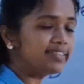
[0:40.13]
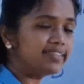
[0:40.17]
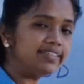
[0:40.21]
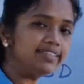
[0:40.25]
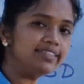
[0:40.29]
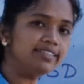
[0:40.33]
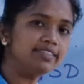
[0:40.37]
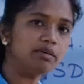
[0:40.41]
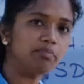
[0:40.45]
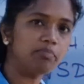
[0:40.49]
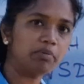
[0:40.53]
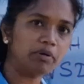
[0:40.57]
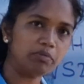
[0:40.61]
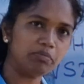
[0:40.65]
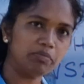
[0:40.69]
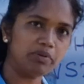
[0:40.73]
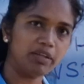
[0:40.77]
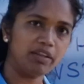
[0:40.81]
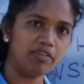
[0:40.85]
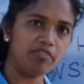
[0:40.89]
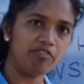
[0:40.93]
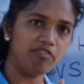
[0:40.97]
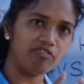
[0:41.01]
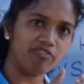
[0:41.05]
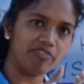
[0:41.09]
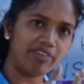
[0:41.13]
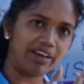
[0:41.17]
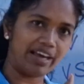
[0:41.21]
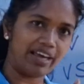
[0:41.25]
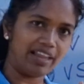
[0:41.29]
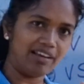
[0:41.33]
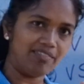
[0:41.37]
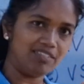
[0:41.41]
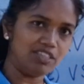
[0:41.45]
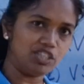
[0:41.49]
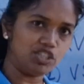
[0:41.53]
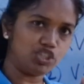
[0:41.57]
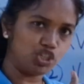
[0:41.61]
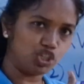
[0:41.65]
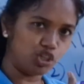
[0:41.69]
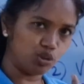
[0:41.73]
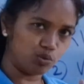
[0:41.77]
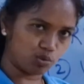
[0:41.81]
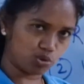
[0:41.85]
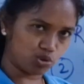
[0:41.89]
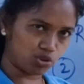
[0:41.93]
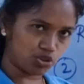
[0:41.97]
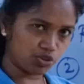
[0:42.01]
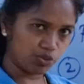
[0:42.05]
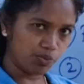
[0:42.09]
such the pulmonary valve is
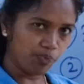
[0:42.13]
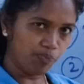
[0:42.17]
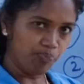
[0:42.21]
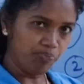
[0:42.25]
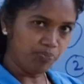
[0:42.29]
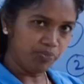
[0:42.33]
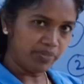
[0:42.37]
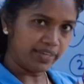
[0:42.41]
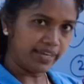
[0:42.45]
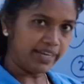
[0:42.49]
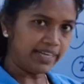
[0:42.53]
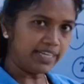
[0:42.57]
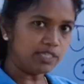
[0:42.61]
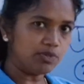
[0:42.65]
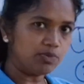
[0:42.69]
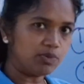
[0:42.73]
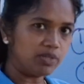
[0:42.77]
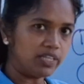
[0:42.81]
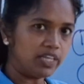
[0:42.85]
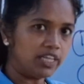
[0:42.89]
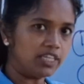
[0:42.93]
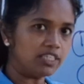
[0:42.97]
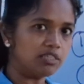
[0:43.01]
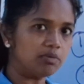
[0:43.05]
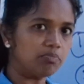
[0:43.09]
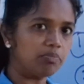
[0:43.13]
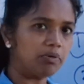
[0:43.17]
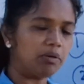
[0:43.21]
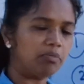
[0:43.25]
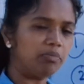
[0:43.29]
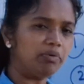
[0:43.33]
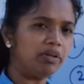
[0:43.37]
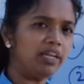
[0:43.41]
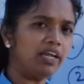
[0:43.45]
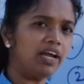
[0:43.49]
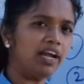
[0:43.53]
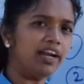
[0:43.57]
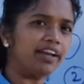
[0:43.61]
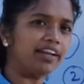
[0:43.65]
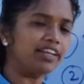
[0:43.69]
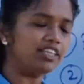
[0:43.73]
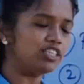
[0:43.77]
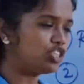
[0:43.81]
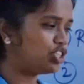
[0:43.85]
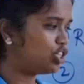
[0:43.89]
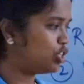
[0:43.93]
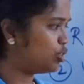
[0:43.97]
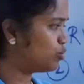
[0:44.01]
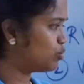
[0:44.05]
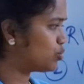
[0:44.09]
stenosed, that is when there is a pulmonary artery
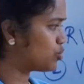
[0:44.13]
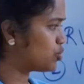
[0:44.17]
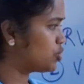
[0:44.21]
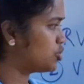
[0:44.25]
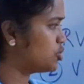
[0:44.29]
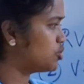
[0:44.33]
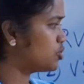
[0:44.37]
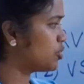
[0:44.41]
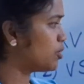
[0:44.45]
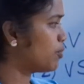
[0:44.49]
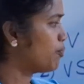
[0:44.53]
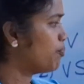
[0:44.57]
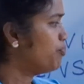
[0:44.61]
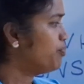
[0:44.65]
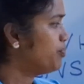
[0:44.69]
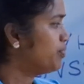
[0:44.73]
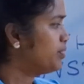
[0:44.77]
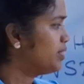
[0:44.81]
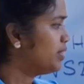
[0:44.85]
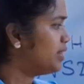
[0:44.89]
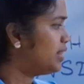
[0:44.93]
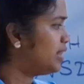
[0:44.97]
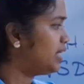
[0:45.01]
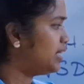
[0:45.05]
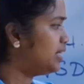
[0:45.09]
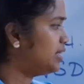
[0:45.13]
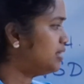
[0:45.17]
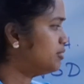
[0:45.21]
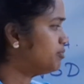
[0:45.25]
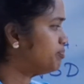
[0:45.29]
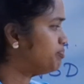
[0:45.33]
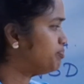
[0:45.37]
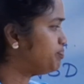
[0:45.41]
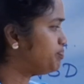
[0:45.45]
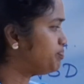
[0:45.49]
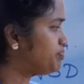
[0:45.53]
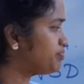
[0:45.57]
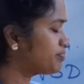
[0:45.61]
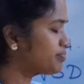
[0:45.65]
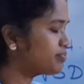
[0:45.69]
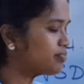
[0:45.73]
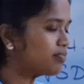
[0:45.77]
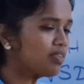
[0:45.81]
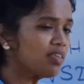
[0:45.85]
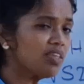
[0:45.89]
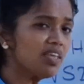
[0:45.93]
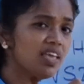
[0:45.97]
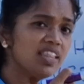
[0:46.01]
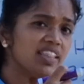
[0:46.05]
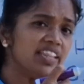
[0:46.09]
stenosis, then
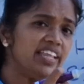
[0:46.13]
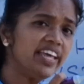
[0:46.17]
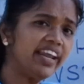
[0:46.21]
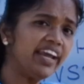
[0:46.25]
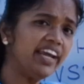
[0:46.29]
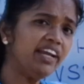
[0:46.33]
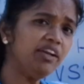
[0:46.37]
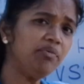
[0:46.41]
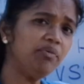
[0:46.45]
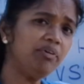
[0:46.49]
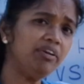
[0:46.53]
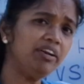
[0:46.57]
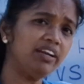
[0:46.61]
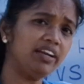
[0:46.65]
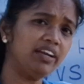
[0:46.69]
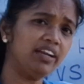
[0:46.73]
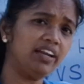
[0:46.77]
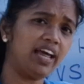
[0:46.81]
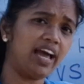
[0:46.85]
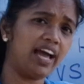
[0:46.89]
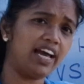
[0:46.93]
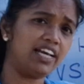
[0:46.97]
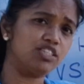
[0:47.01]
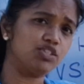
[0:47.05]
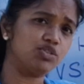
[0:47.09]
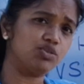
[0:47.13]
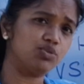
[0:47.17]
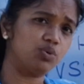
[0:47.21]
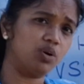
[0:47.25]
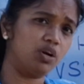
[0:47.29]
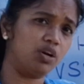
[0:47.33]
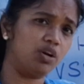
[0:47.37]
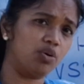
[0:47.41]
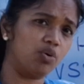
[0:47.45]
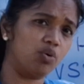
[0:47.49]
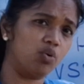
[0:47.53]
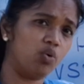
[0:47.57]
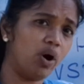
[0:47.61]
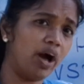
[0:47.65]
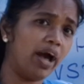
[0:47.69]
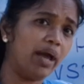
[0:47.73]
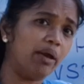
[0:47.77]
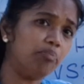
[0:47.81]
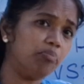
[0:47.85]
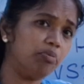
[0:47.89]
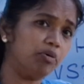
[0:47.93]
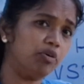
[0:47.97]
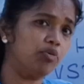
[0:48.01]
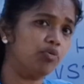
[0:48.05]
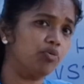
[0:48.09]
the right ventricle has to undergo
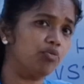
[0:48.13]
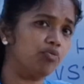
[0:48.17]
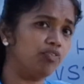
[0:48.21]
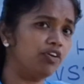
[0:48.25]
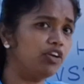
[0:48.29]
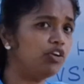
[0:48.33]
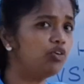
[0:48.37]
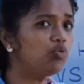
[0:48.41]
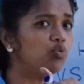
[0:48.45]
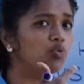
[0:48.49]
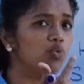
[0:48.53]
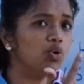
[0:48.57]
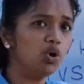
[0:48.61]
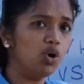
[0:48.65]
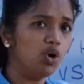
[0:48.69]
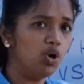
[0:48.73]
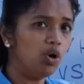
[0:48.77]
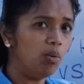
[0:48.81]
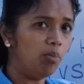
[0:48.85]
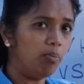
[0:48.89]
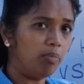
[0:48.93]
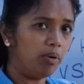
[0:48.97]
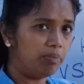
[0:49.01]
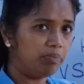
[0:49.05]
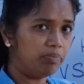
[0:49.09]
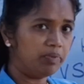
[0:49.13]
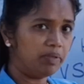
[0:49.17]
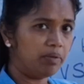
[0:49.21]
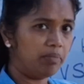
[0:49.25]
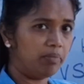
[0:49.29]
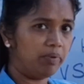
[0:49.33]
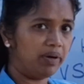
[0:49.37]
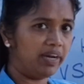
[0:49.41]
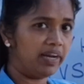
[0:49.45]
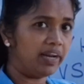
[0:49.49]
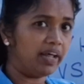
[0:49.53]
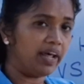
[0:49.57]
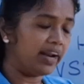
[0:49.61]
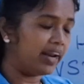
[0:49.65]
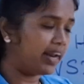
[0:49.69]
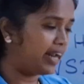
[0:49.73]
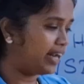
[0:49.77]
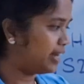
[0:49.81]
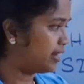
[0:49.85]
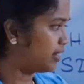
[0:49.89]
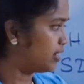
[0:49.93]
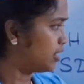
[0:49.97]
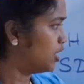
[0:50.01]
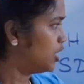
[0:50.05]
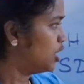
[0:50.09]
hypertrophy to pump the blood,
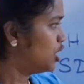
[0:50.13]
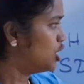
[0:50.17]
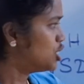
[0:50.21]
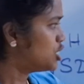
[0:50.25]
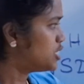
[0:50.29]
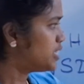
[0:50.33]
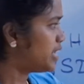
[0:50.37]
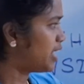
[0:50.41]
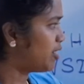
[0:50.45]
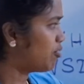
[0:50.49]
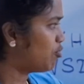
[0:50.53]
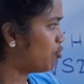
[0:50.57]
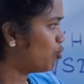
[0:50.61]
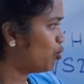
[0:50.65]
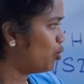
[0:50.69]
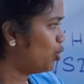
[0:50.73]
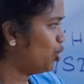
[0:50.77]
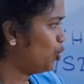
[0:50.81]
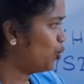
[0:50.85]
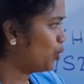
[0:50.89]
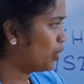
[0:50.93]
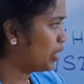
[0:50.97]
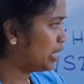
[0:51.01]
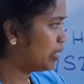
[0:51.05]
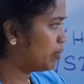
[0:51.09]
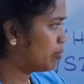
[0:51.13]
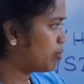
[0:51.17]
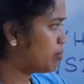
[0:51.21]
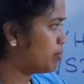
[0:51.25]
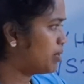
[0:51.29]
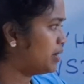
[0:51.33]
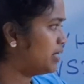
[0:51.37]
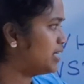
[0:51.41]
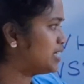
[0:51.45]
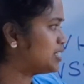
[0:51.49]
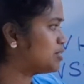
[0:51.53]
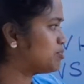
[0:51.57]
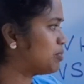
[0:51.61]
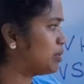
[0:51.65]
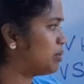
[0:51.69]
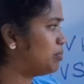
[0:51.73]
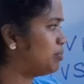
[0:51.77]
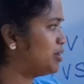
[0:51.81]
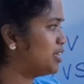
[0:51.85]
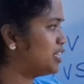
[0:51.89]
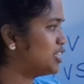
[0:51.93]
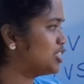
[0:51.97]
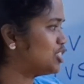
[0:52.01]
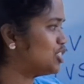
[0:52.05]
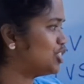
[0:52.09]
right? Therefore you can remember it as
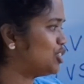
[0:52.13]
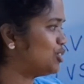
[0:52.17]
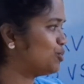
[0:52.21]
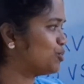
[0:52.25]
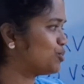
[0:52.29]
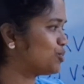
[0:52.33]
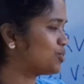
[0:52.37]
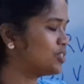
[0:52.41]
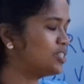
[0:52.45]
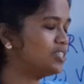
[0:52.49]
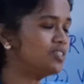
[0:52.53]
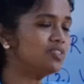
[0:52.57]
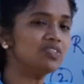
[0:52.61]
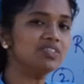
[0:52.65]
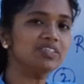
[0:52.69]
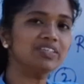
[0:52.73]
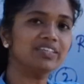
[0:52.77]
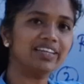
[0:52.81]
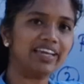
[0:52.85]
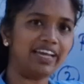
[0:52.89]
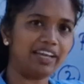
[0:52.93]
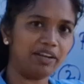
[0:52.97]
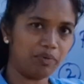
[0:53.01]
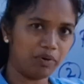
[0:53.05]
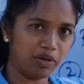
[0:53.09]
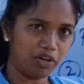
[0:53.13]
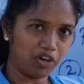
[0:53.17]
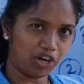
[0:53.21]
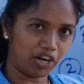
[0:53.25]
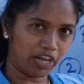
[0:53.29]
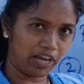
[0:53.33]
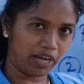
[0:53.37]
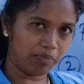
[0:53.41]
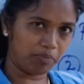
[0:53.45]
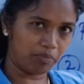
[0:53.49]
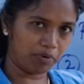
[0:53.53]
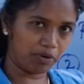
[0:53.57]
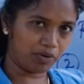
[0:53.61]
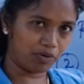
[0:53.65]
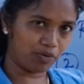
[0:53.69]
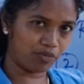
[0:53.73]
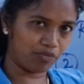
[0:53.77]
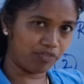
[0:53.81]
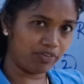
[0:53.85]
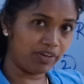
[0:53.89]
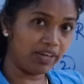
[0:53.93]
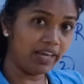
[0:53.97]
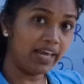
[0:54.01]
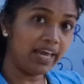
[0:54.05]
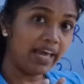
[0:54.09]
pulmonary stenosis, right ventricular
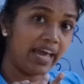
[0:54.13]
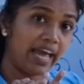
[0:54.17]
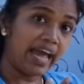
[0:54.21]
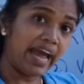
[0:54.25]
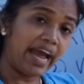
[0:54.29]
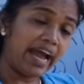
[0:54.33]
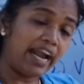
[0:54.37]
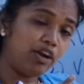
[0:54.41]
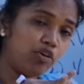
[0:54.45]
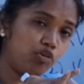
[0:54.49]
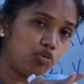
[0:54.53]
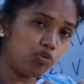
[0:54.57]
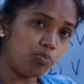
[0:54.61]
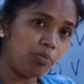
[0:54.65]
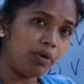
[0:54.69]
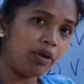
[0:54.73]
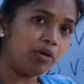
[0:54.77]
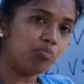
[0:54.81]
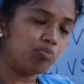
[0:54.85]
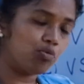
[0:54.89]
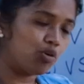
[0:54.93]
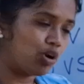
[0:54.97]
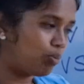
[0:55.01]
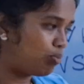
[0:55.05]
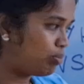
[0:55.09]
hypertrophy, and to make